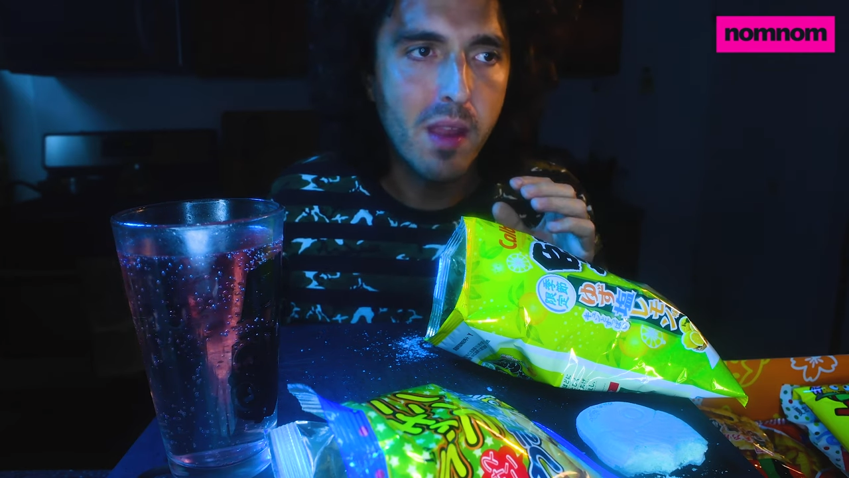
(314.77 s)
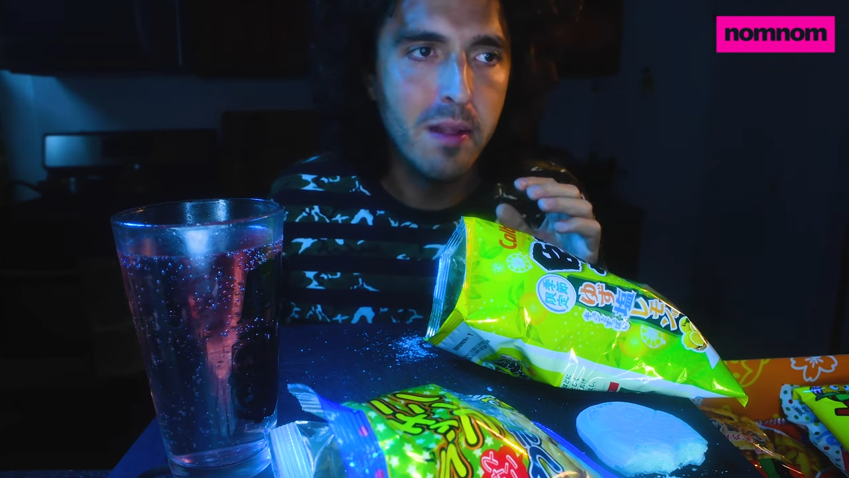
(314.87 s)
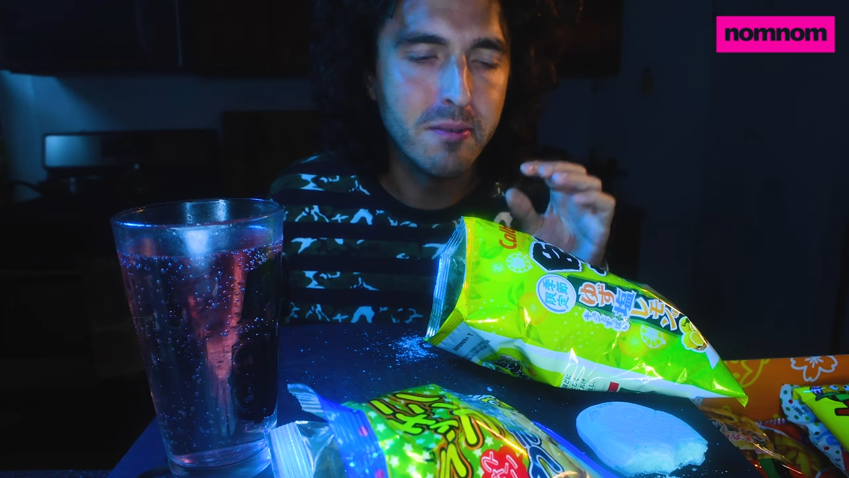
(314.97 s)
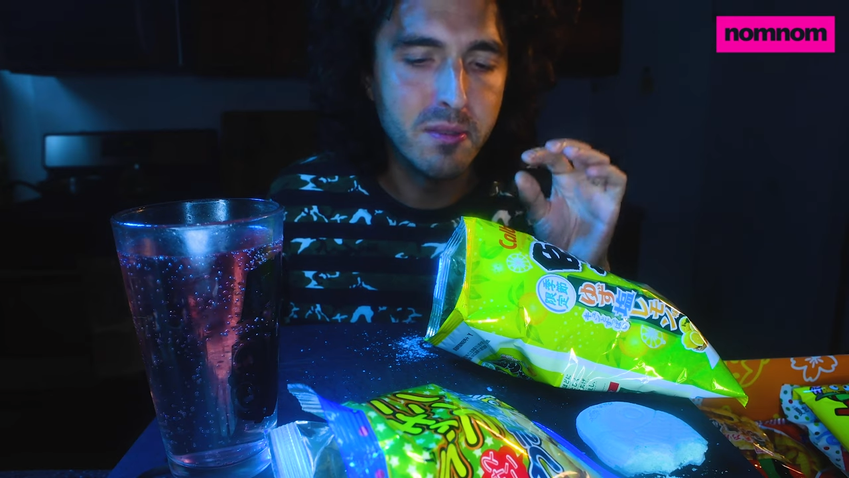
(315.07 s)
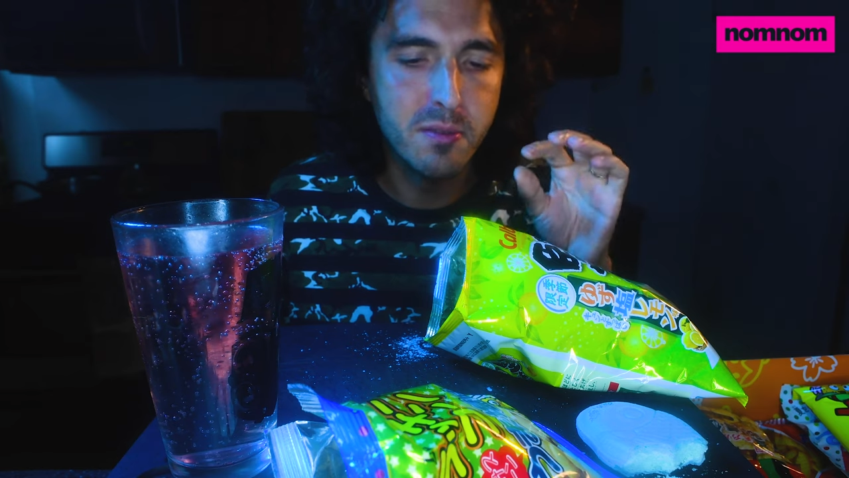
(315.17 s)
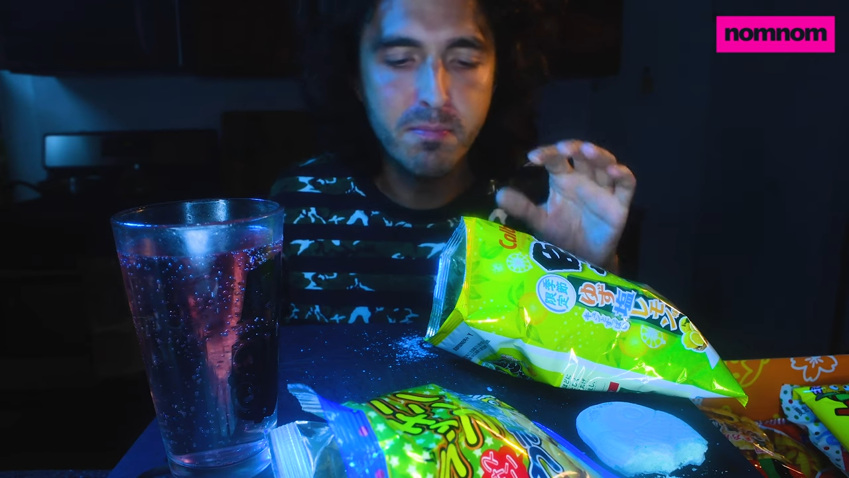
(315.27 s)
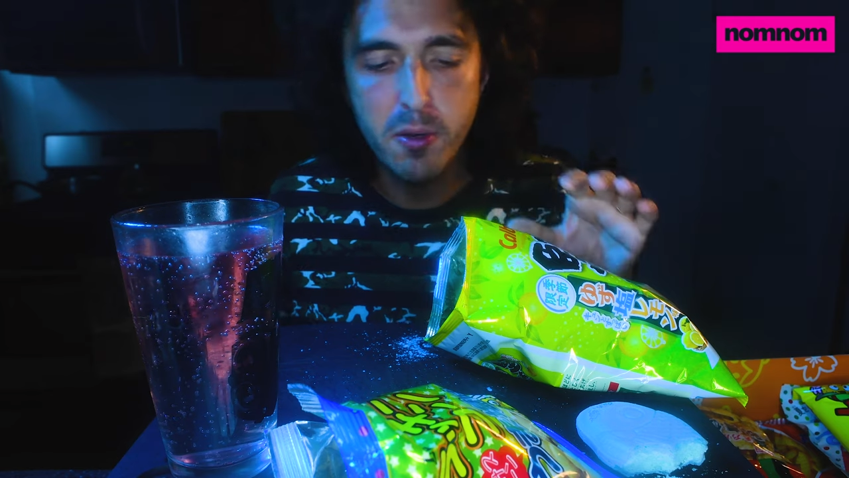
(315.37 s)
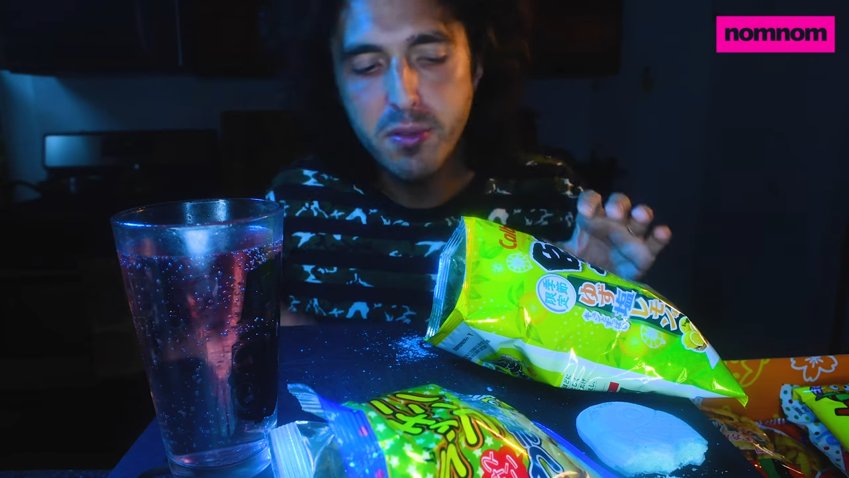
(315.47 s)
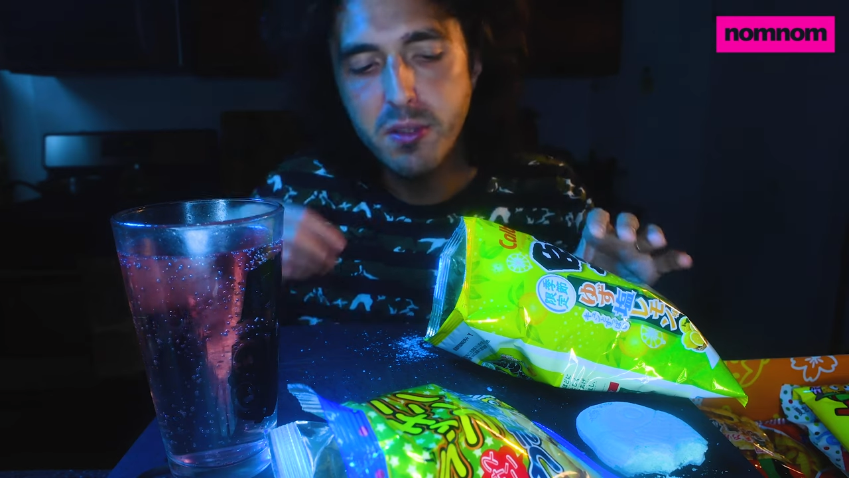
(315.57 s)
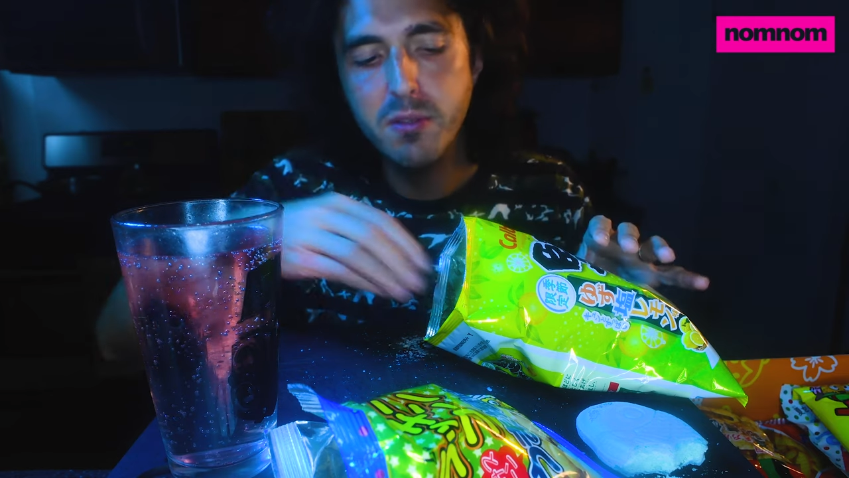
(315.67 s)
I thought it was
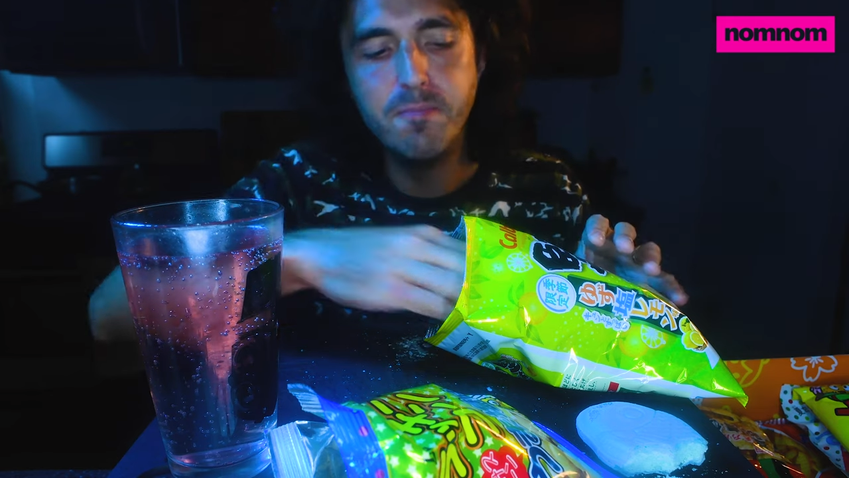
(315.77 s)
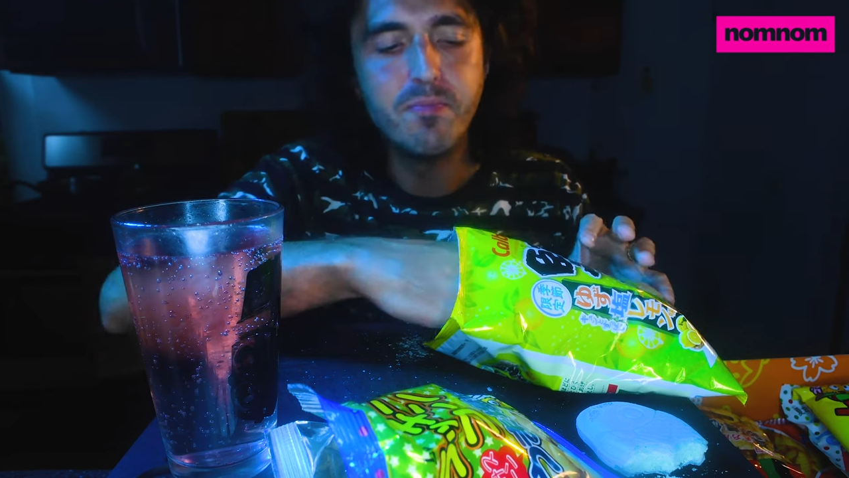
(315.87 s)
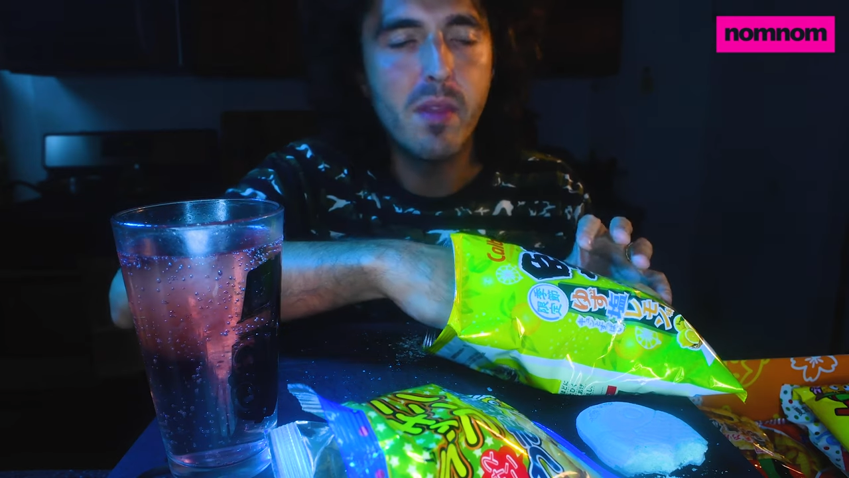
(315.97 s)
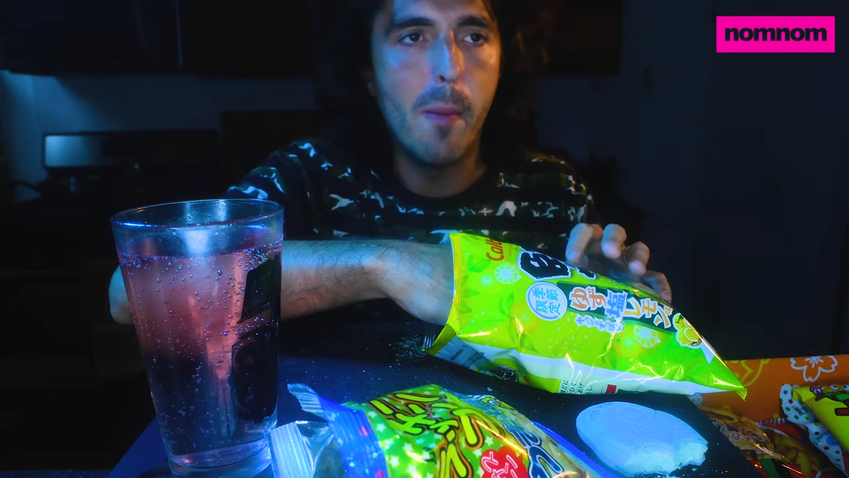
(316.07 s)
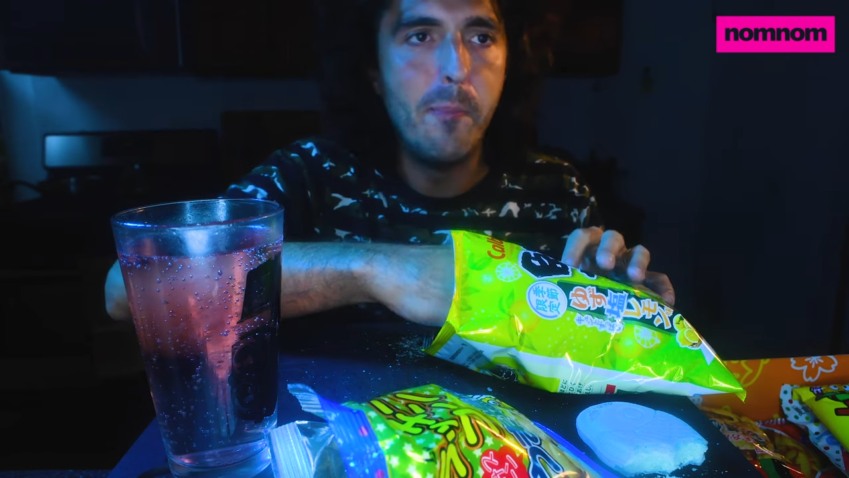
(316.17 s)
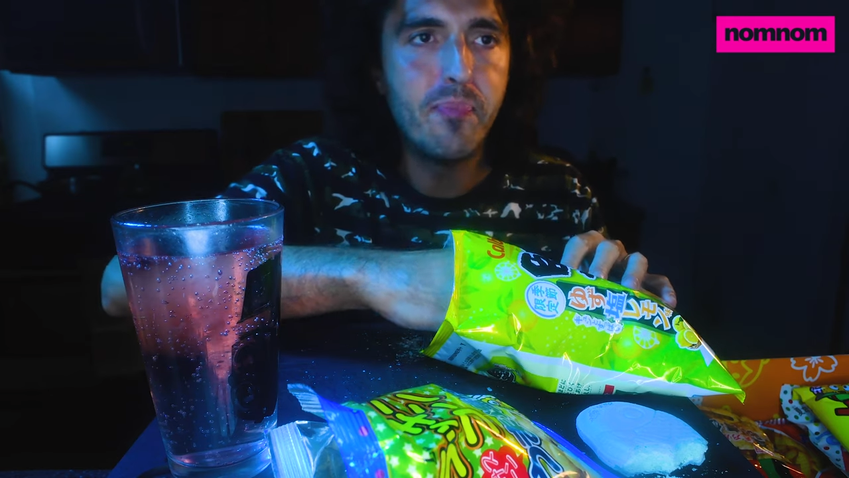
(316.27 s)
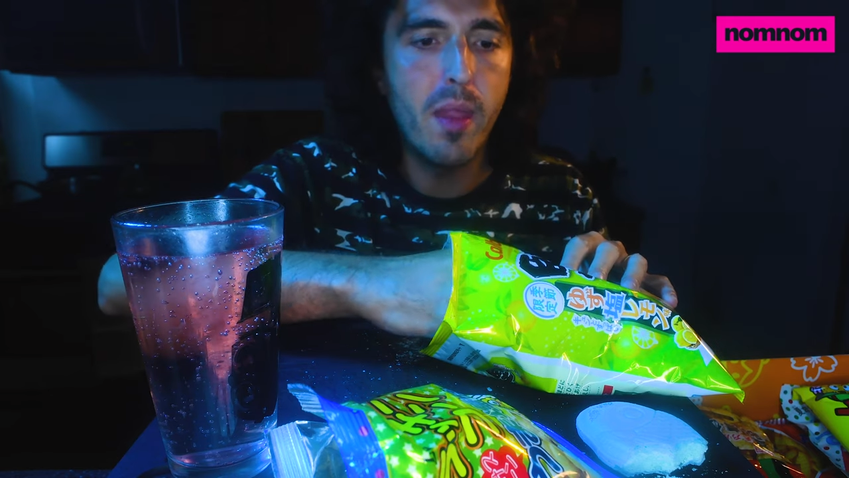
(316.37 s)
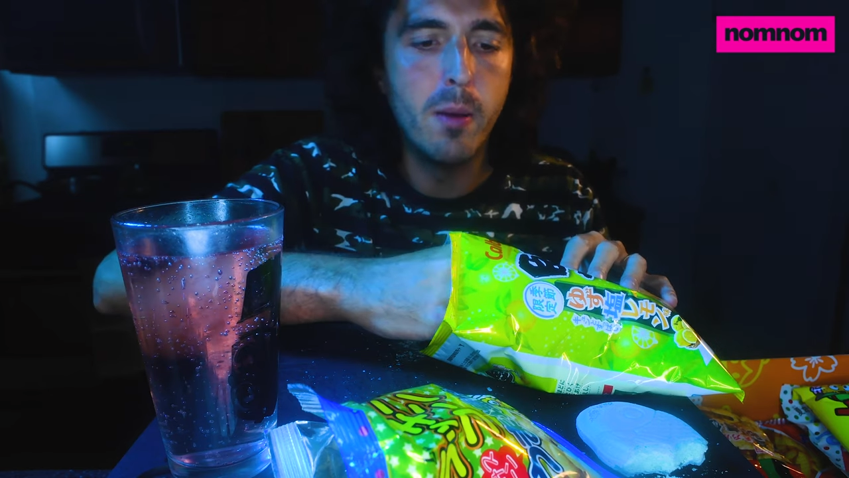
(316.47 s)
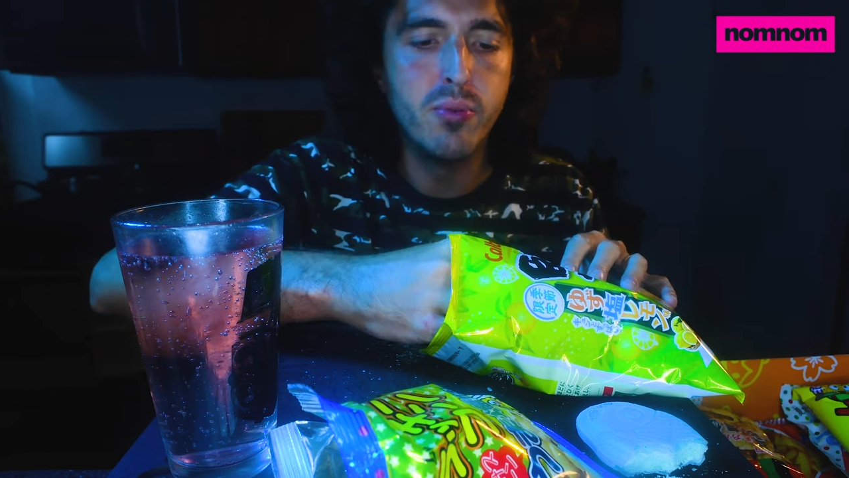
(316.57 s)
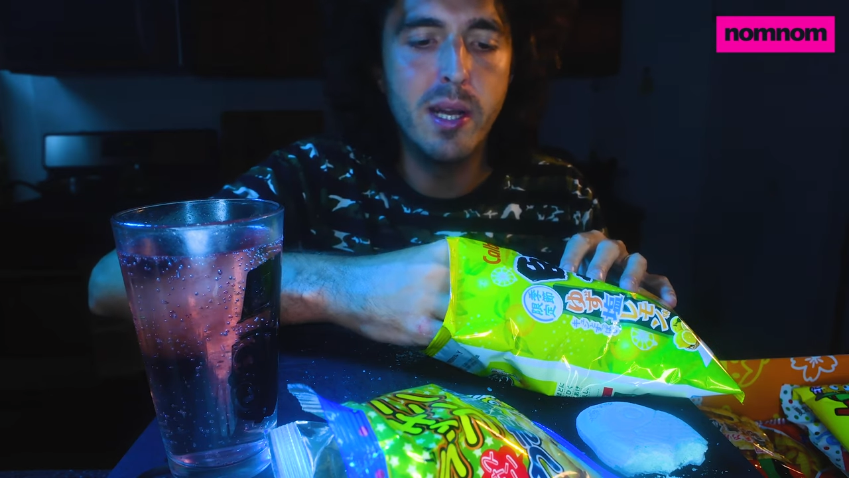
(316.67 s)
both
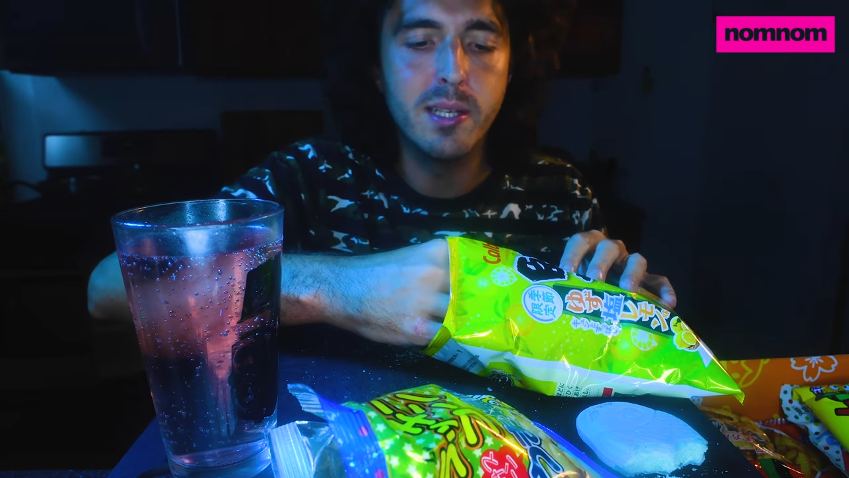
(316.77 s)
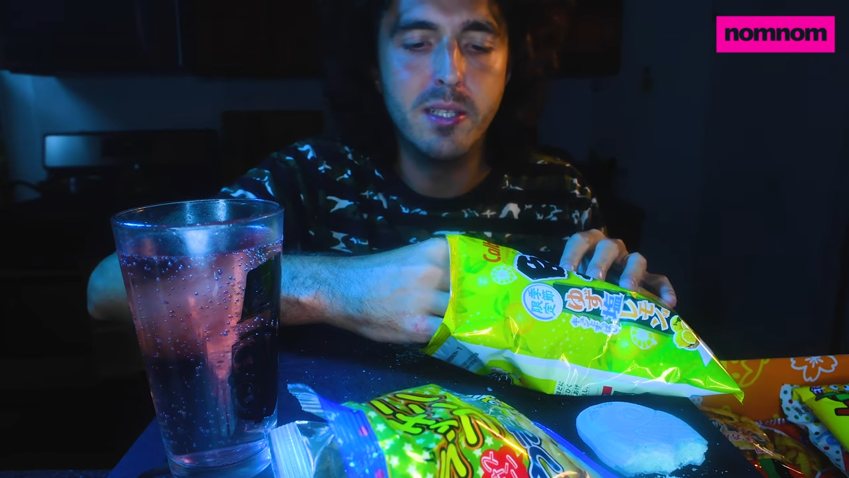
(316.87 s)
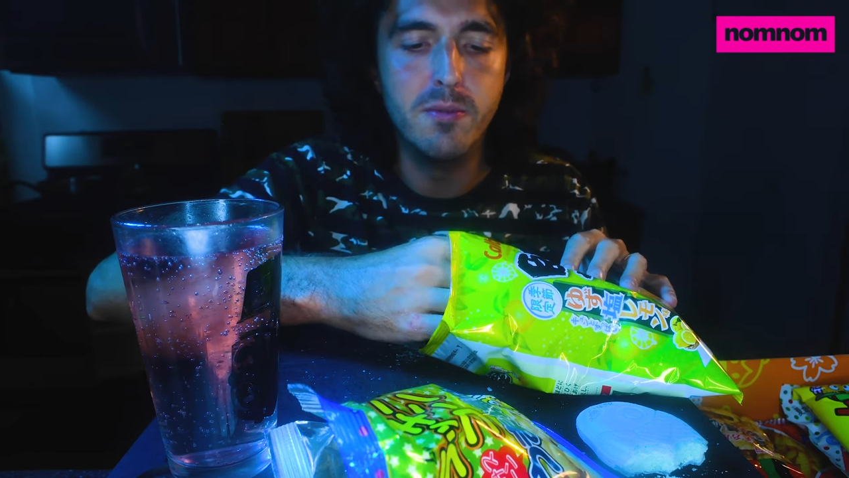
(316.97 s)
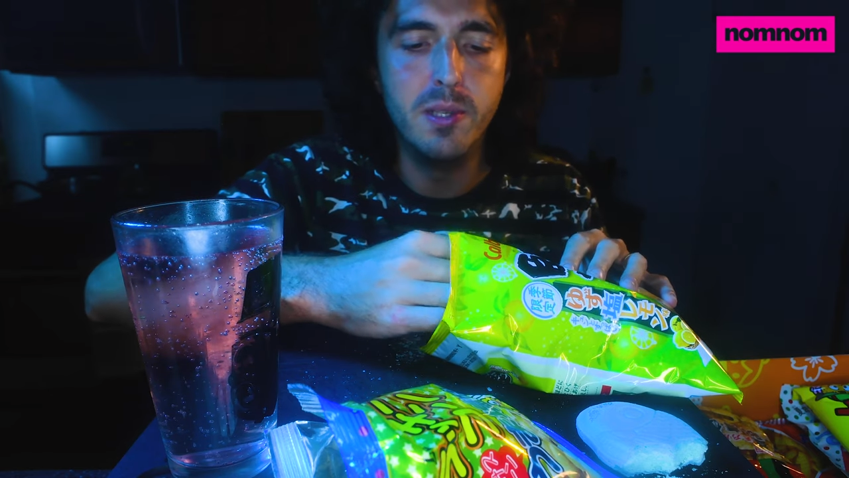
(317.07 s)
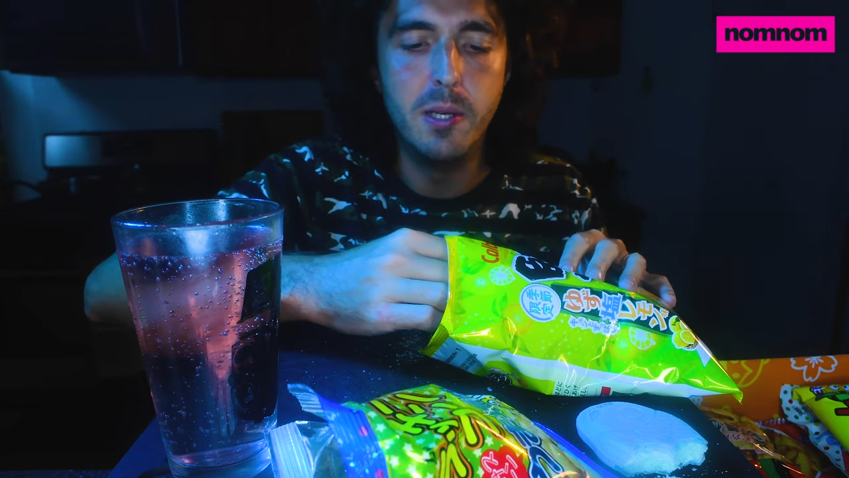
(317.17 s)
a product of,